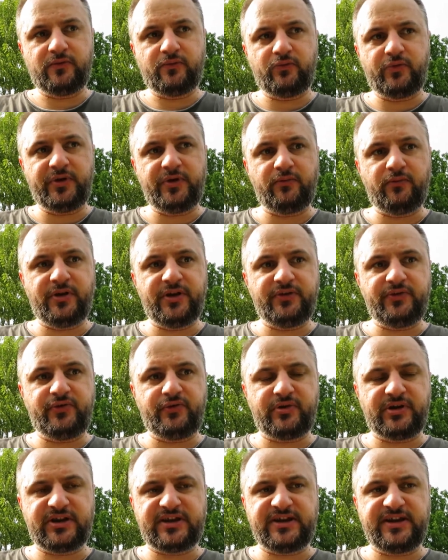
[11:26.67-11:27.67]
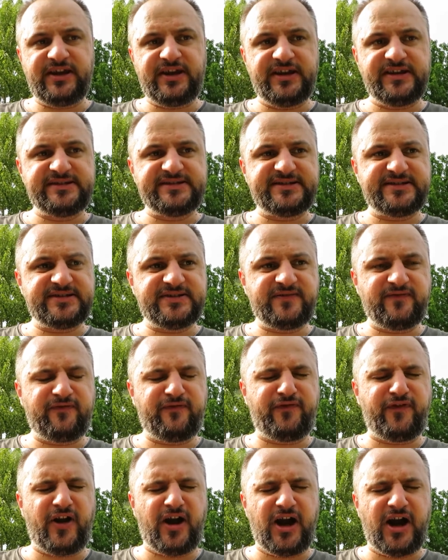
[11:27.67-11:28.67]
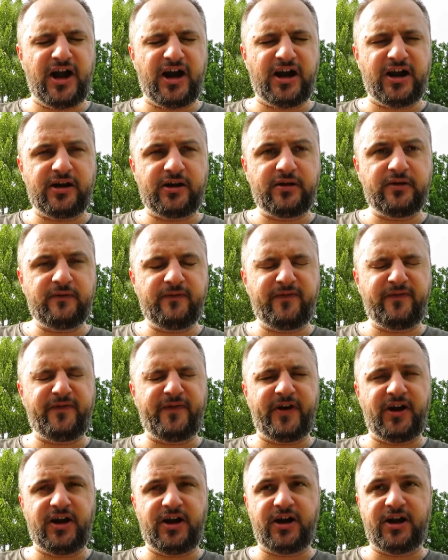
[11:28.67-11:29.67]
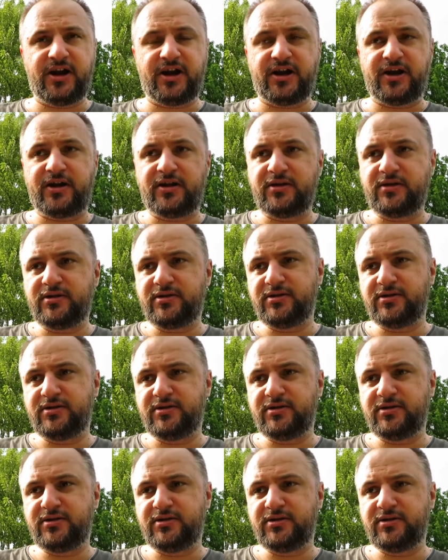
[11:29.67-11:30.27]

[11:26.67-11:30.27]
We went to arcades far, far.